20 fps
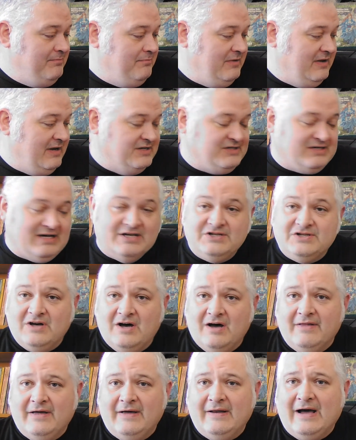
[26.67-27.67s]
because I
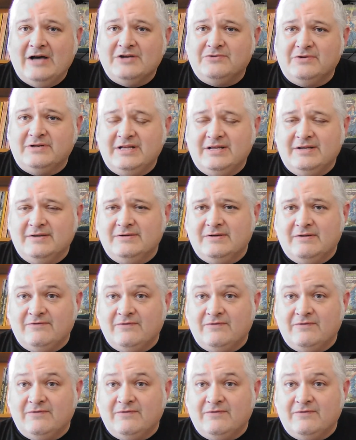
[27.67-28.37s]
saw that Osric didn't,